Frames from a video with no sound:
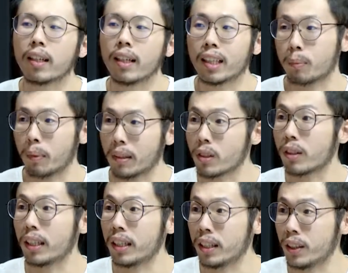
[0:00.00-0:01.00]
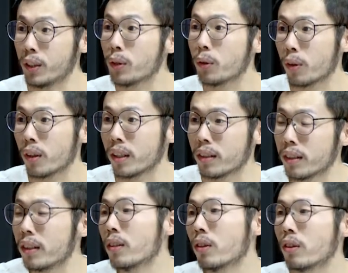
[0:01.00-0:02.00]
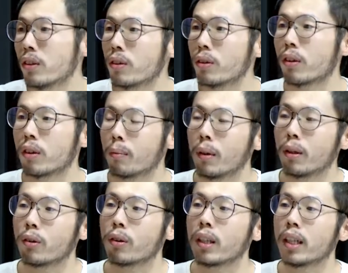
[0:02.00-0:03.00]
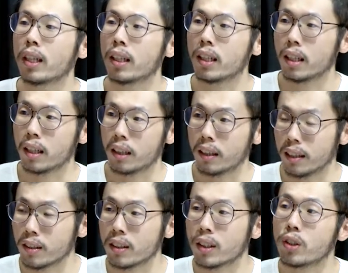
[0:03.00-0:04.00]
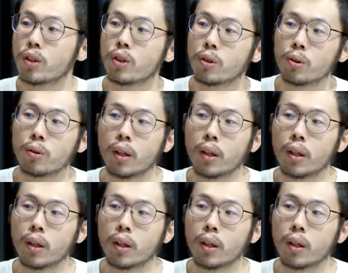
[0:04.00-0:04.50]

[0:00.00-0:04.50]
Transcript: especially youth, Indonesian youth, about this issue.